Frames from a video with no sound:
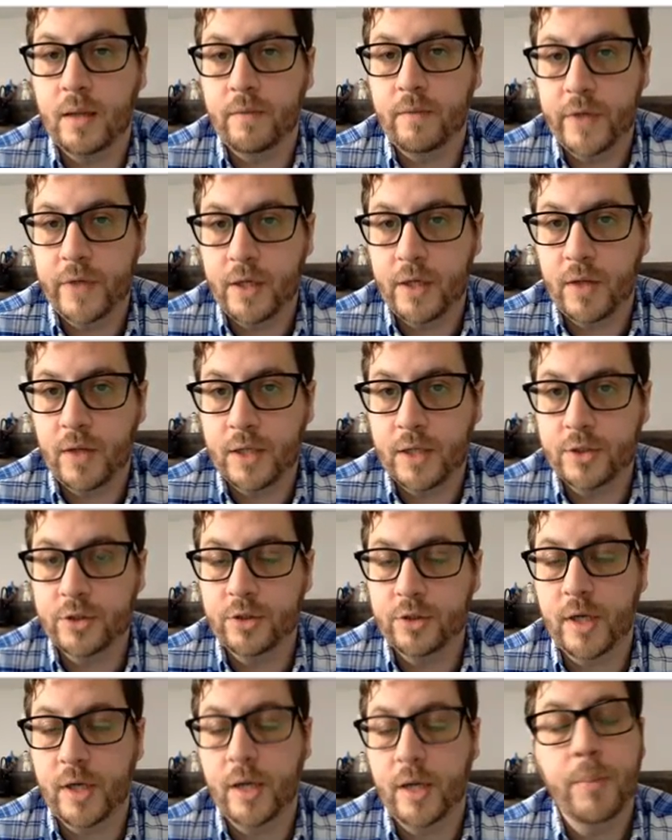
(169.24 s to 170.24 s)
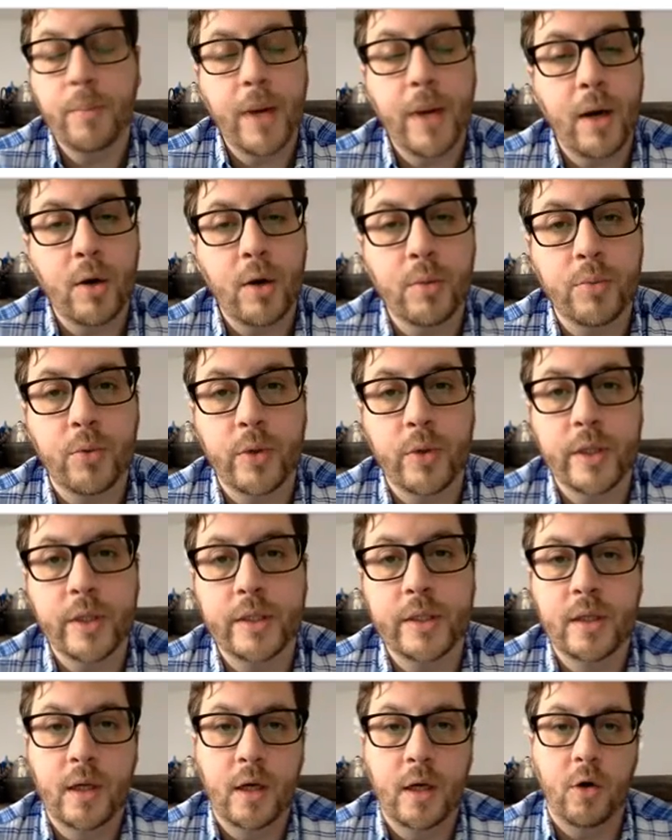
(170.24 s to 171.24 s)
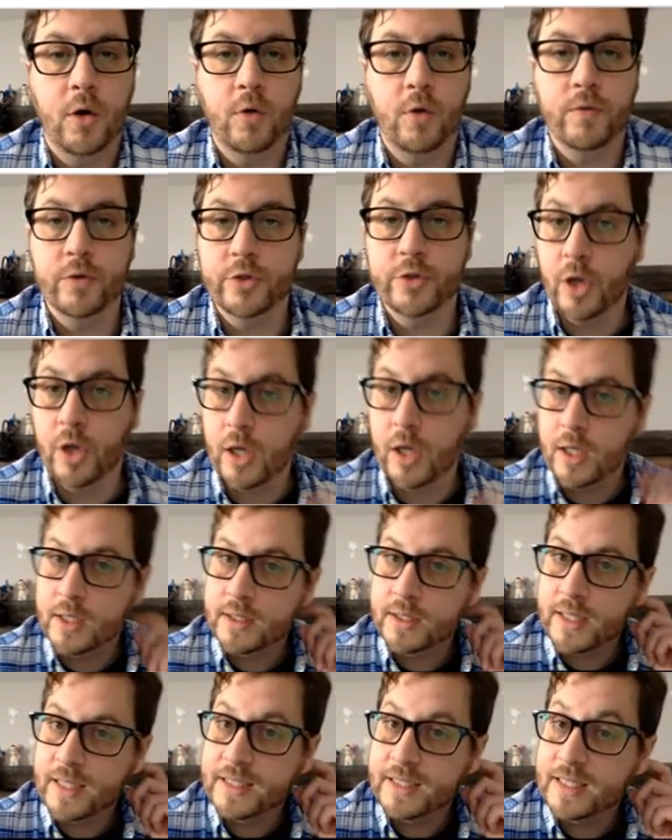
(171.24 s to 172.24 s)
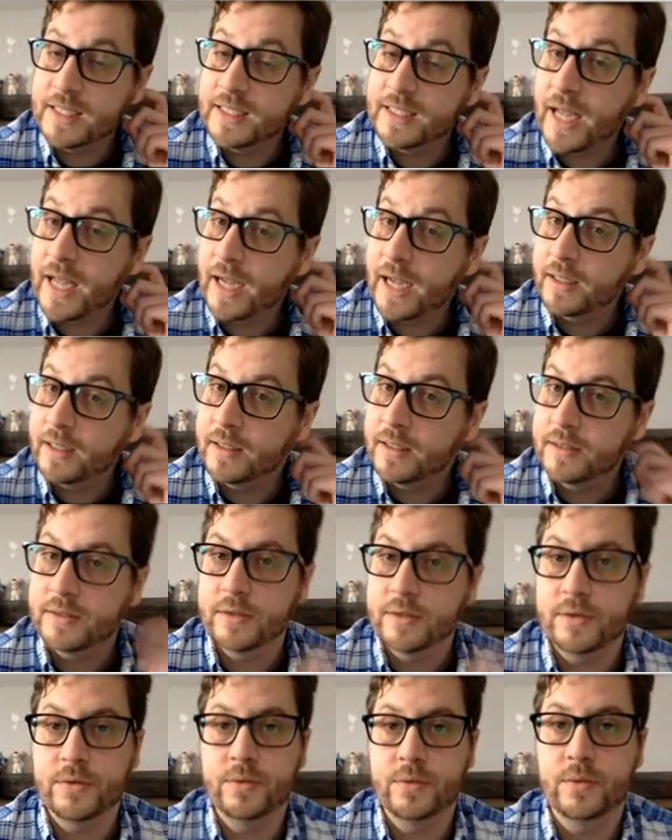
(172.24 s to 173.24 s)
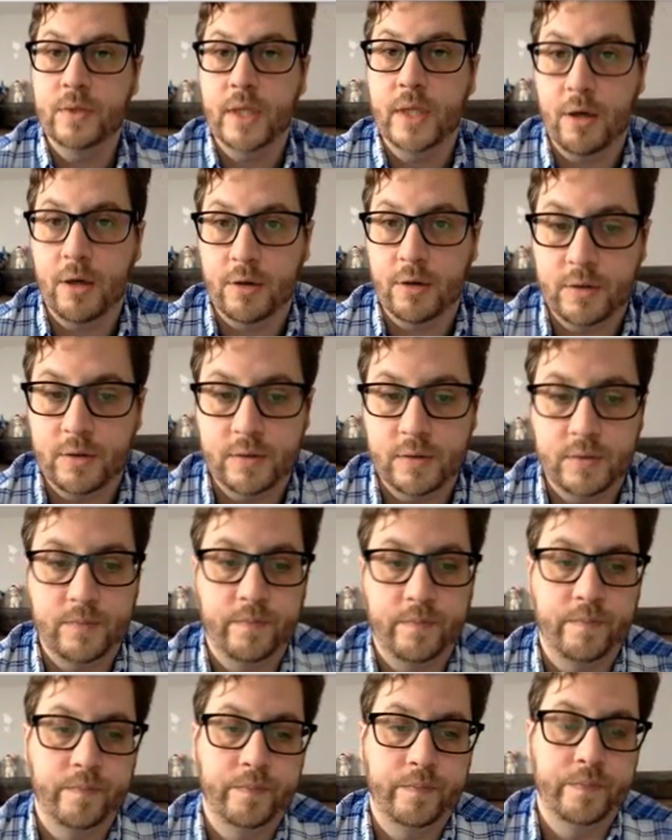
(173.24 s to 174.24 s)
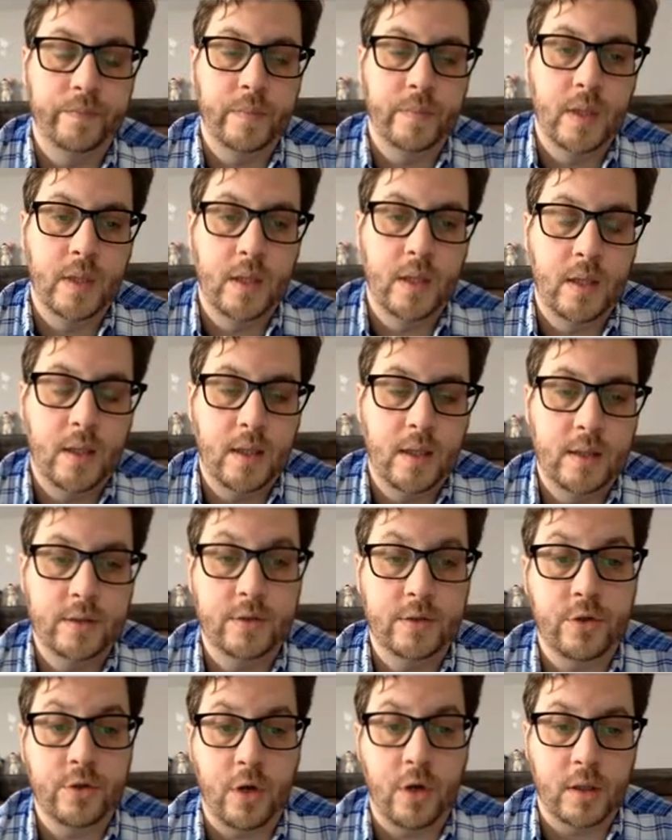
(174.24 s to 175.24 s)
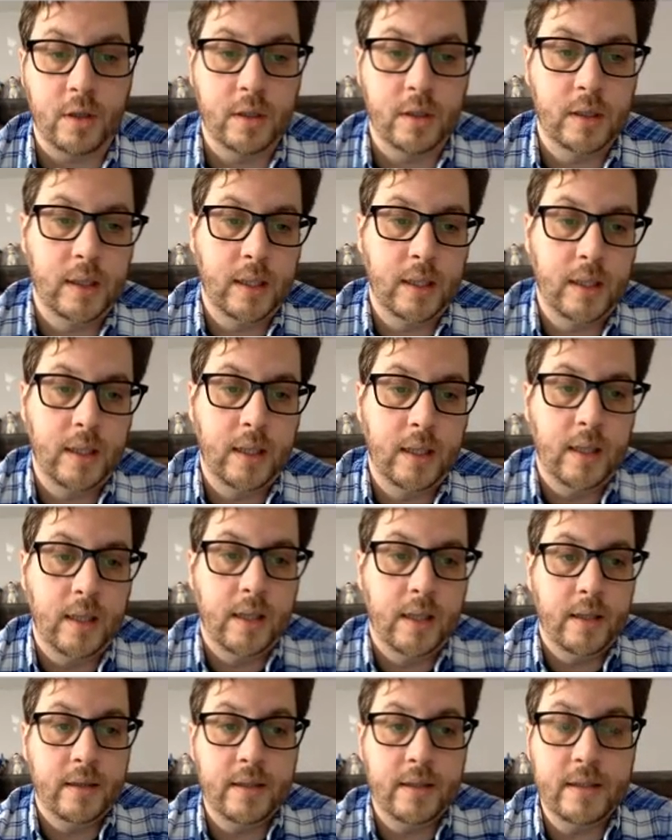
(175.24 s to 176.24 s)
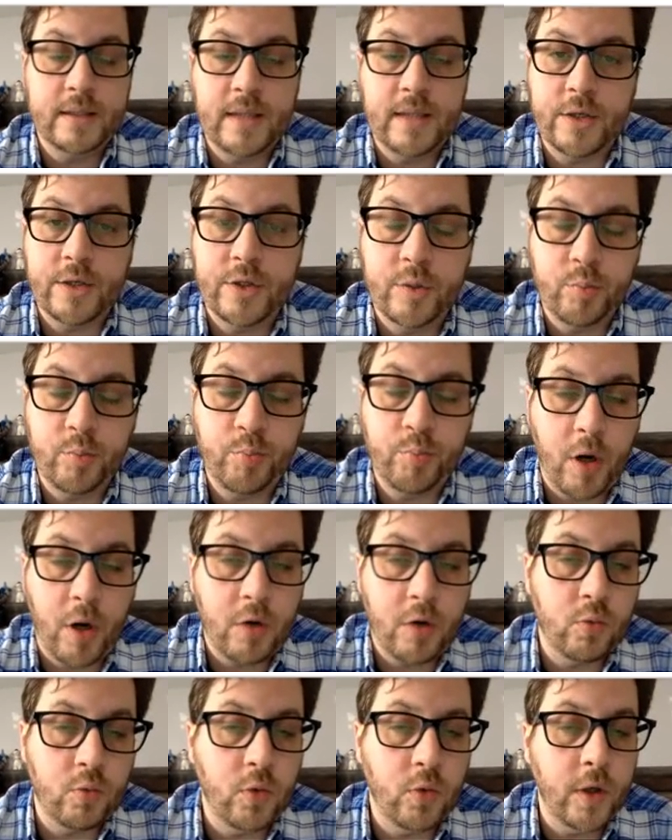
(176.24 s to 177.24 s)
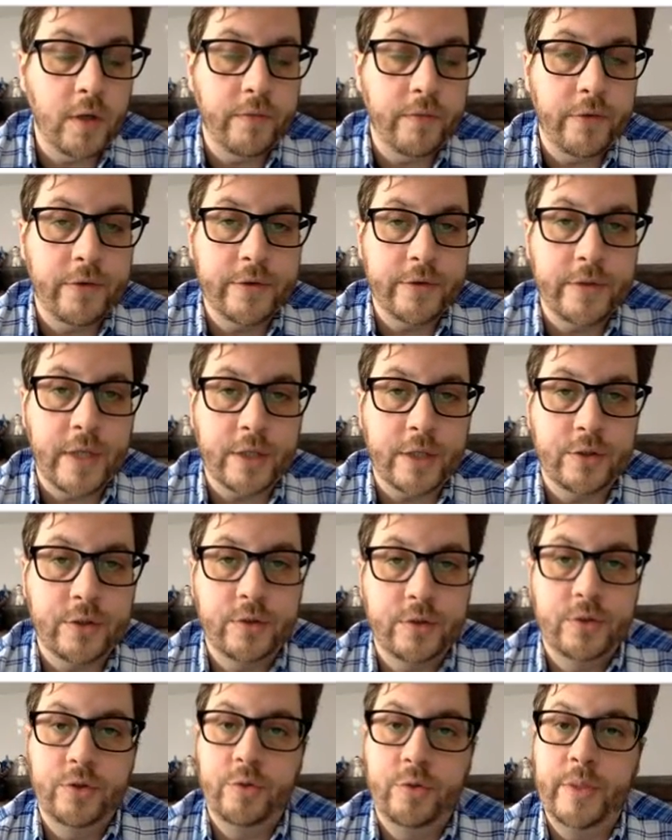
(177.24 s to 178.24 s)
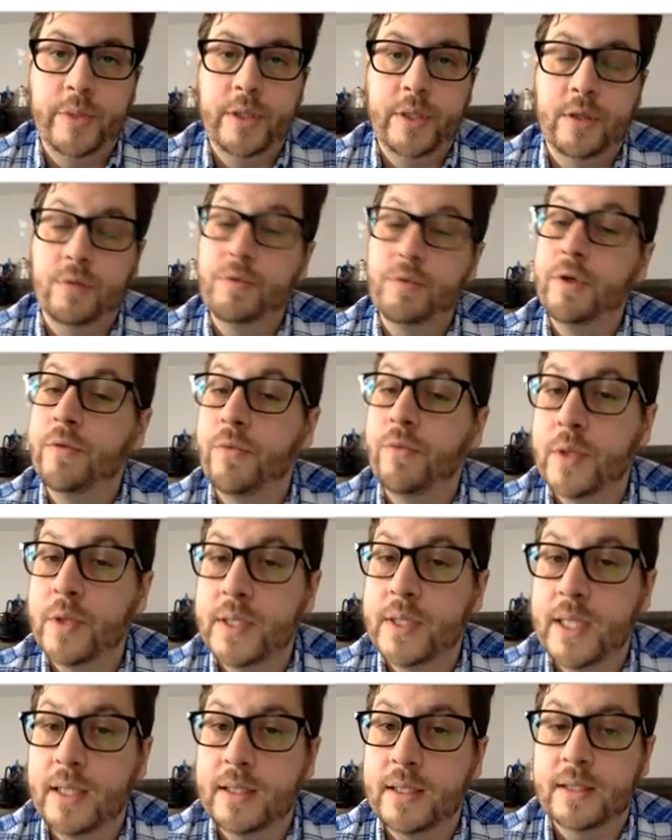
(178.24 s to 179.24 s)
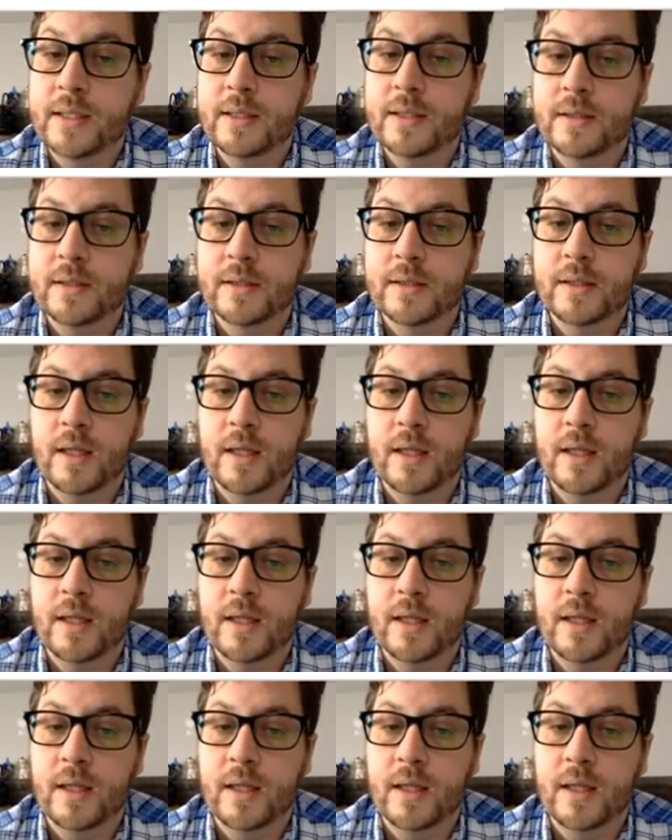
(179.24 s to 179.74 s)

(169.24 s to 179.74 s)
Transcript: video lecture and PowerPoint over Jaws as the antagonist to the characters, as the shark. This section, part 1 of your introduction, should be 3 to 4 sentences,